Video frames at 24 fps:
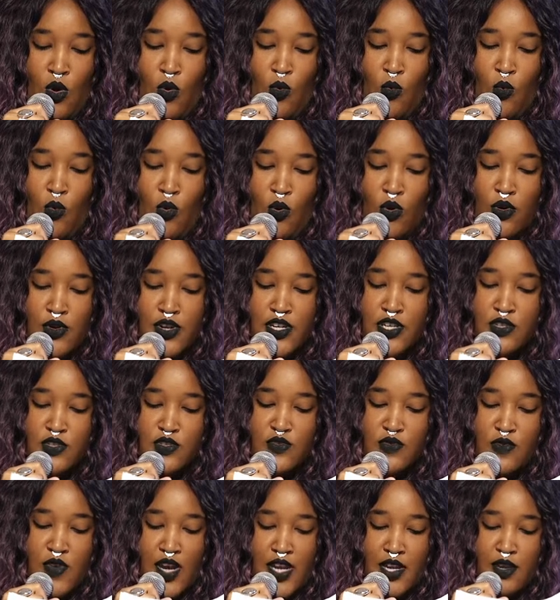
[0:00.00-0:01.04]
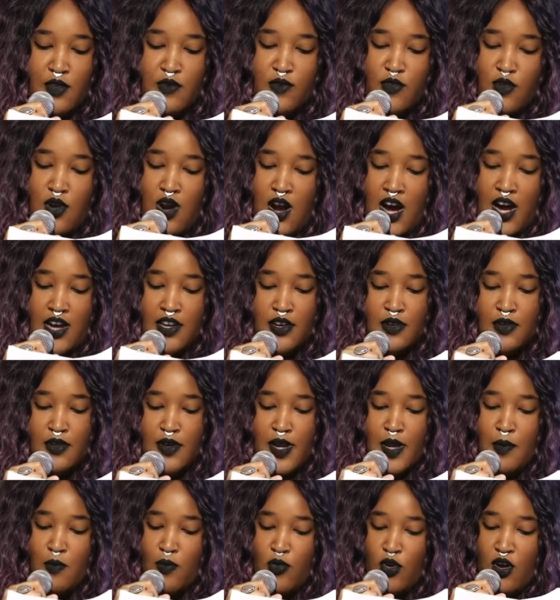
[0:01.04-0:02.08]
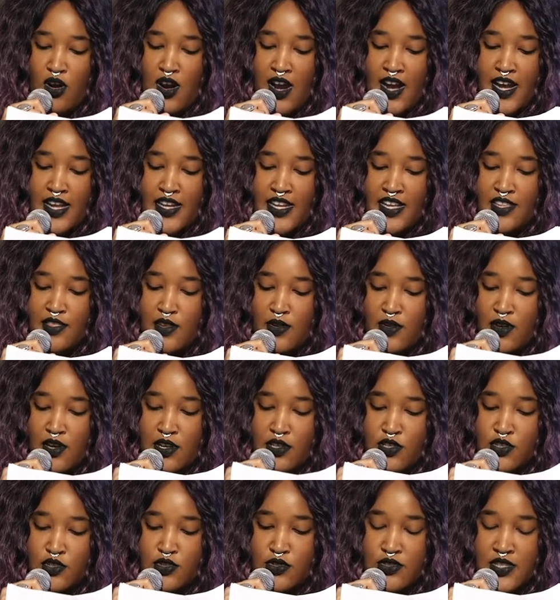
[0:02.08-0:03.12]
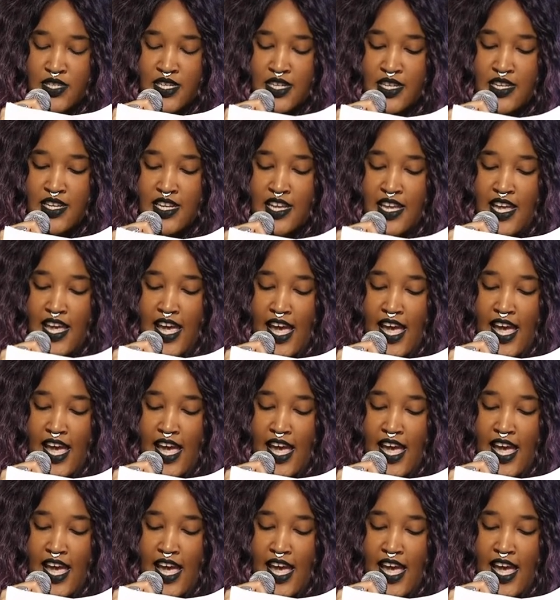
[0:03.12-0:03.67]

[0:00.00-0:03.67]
warriors fighting for honor and pride in their country,